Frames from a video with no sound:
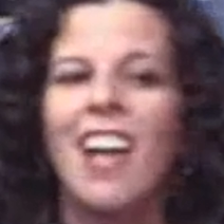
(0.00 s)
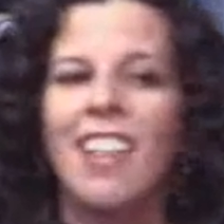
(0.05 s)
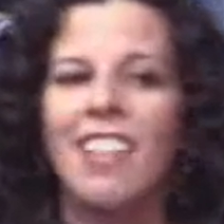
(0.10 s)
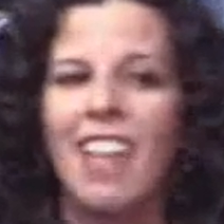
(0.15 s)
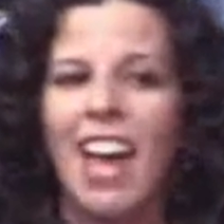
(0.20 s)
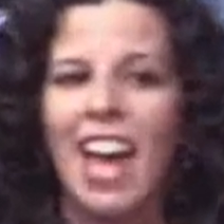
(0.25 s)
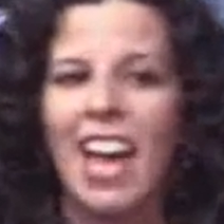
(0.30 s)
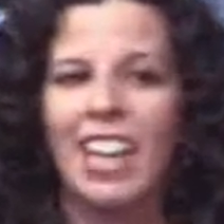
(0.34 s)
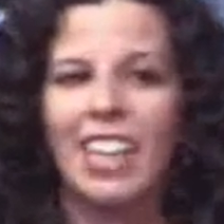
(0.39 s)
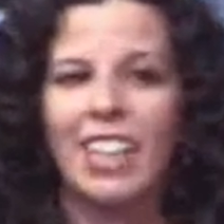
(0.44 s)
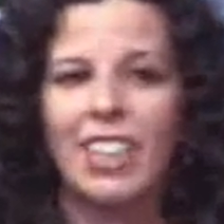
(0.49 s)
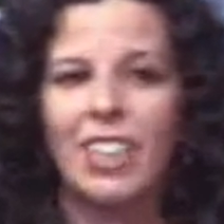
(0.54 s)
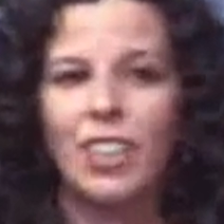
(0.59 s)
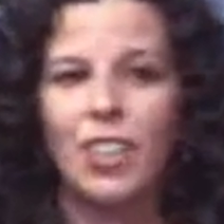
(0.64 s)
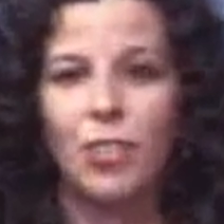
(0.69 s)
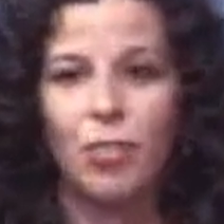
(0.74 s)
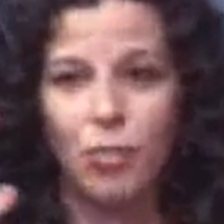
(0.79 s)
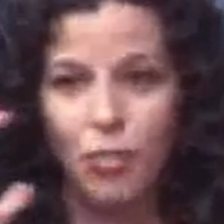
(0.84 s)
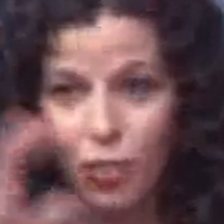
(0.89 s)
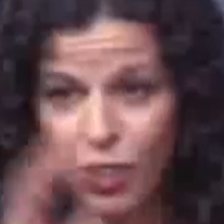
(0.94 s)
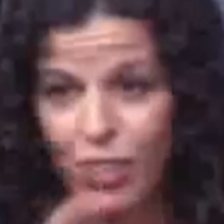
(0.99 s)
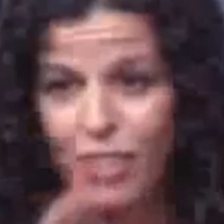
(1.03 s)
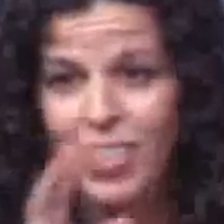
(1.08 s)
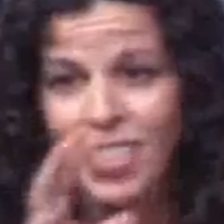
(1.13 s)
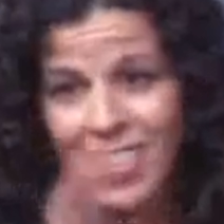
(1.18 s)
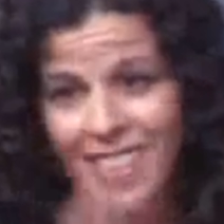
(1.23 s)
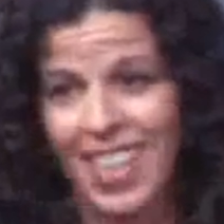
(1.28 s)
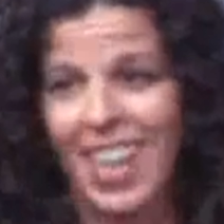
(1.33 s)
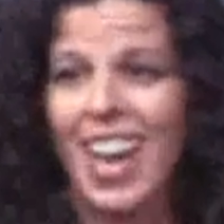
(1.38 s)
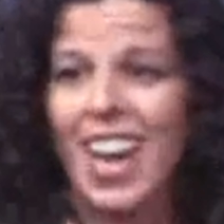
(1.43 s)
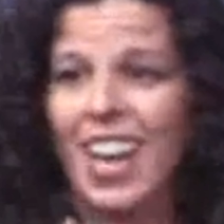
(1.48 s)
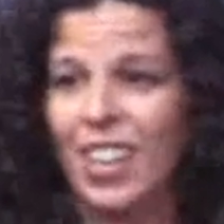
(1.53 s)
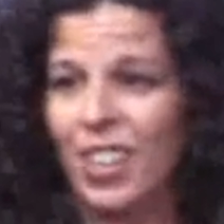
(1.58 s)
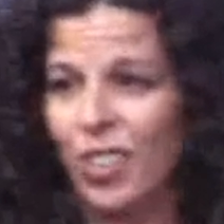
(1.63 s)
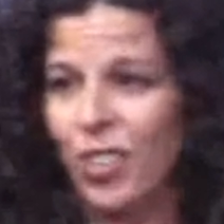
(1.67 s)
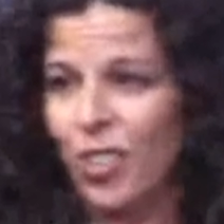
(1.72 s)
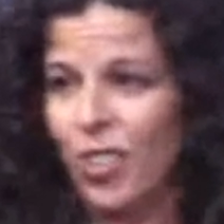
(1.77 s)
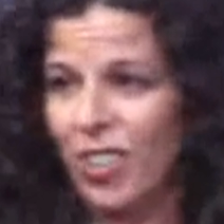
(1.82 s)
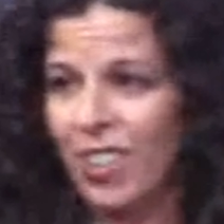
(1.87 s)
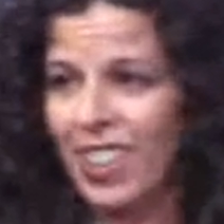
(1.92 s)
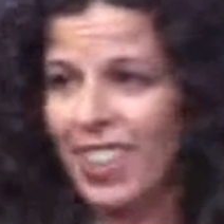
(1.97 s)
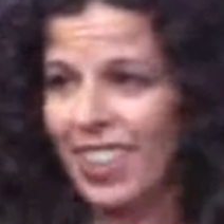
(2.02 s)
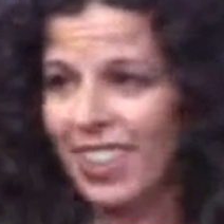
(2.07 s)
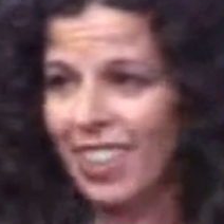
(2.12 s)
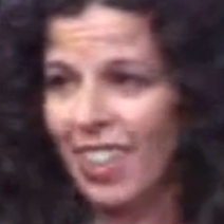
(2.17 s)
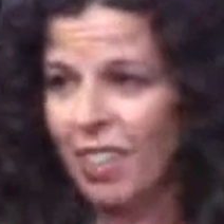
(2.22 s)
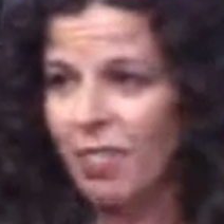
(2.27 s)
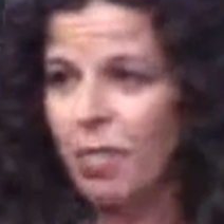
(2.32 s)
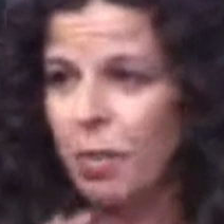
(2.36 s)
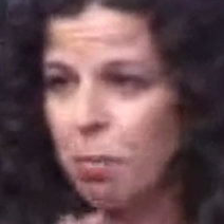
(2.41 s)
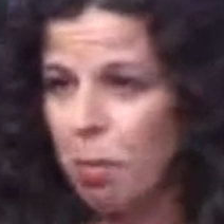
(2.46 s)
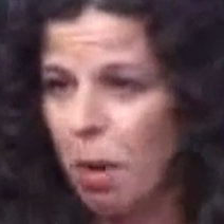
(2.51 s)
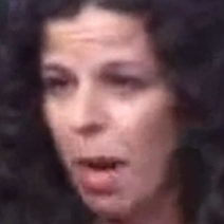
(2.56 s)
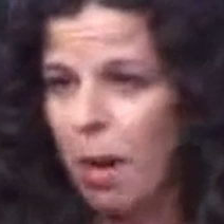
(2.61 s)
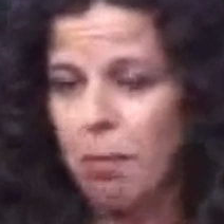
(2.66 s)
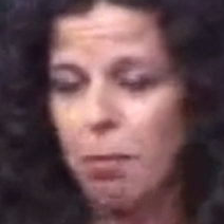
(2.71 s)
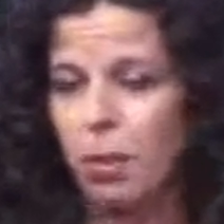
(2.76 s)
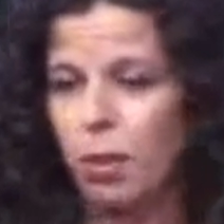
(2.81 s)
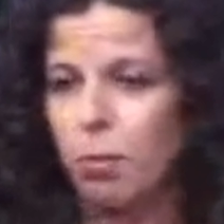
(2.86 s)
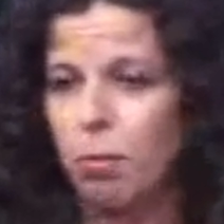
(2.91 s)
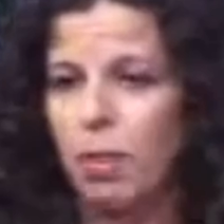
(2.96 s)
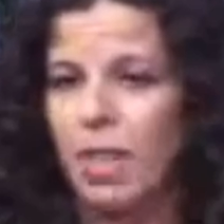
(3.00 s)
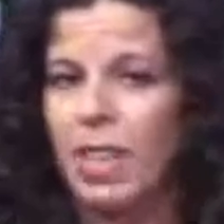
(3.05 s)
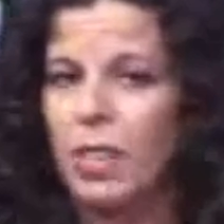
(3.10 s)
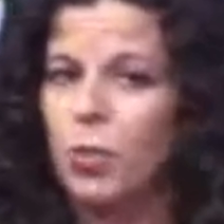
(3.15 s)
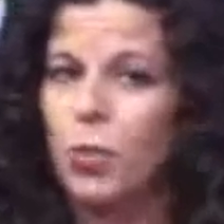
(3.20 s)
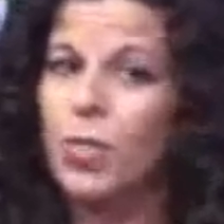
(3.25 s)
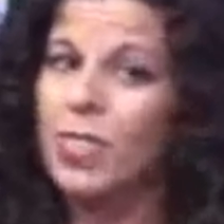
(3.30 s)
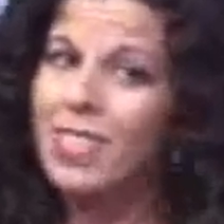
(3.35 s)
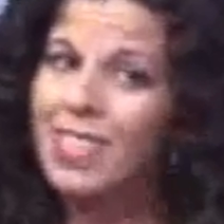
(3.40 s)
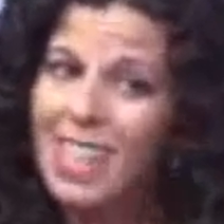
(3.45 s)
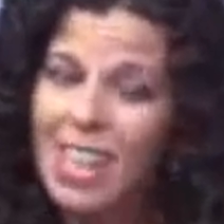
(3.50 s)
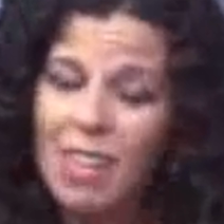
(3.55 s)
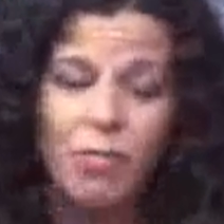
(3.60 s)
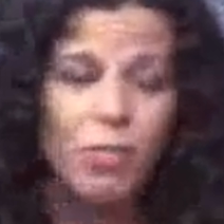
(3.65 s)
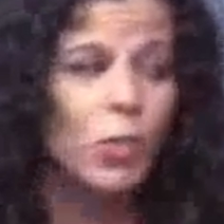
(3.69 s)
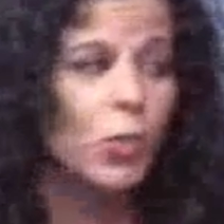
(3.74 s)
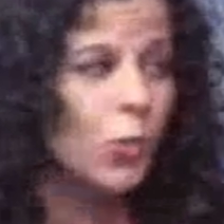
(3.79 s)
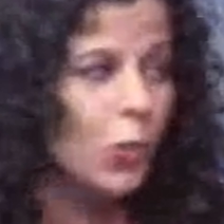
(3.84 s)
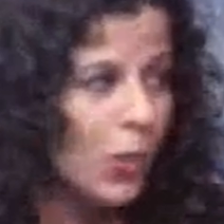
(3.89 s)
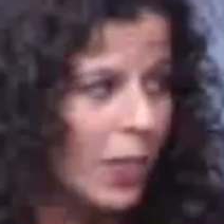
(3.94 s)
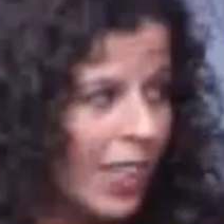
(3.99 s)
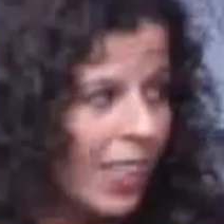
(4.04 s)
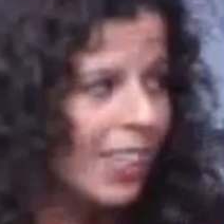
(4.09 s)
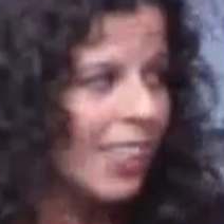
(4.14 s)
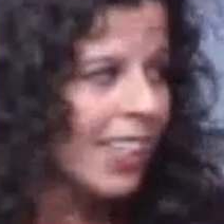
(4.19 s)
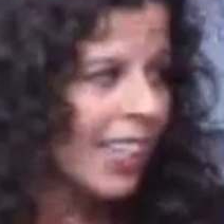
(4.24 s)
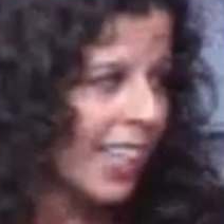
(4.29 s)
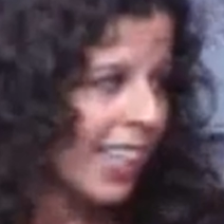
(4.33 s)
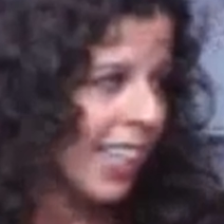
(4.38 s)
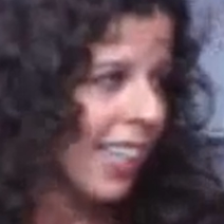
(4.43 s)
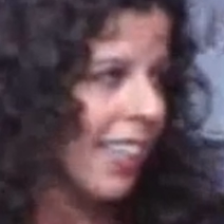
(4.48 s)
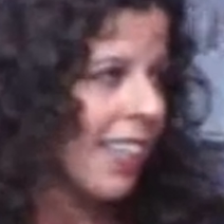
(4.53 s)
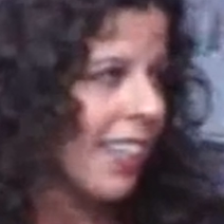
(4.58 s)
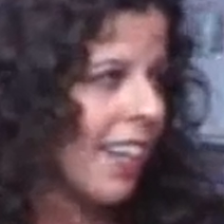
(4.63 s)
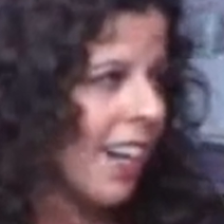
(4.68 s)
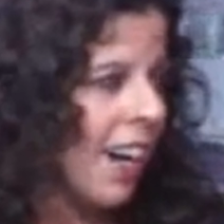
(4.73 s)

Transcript: that the first category of the popular plays was never really